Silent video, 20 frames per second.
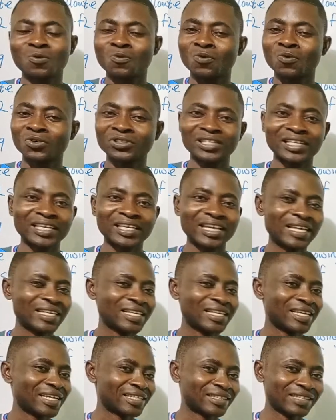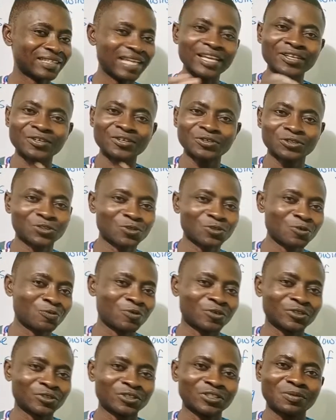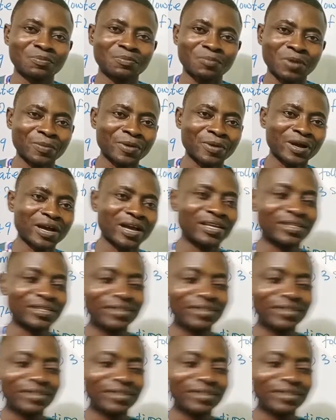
Once again, thank you so much. Bye bye.